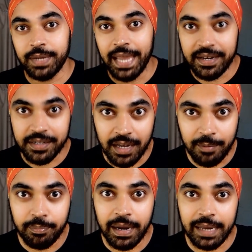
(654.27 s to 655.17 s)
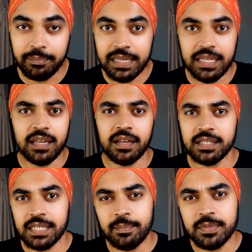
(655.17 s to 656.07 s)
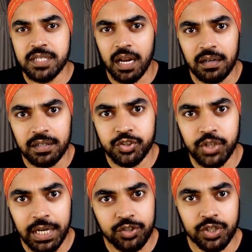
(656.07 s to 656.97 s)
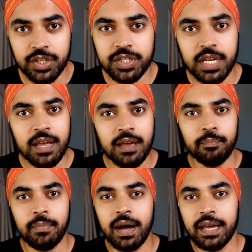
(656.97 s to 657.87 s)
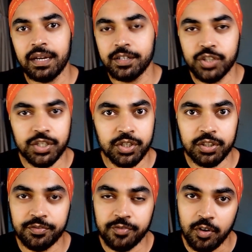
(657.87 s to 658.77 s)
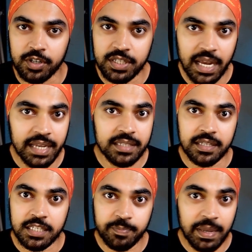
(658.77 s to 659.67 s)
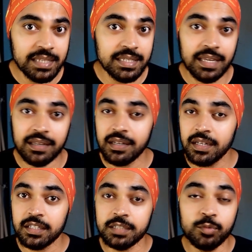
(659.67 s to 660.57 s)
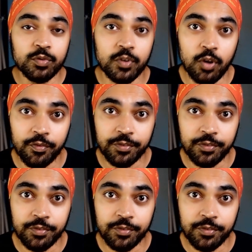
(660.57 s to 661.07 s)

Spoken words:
ended up by making some subtle changes by adjusting the font size, the spacing, removal of the